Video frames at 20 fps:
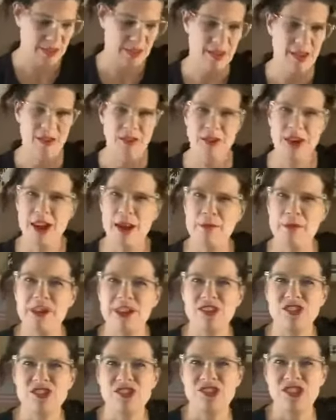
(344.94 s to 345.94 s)
All right, I'm gonna
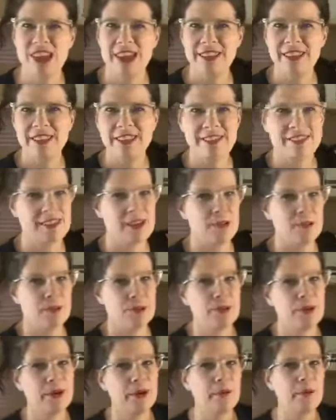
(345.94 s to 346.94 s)
shake this up
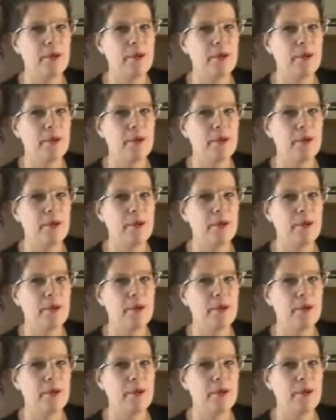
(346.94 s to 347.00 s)
real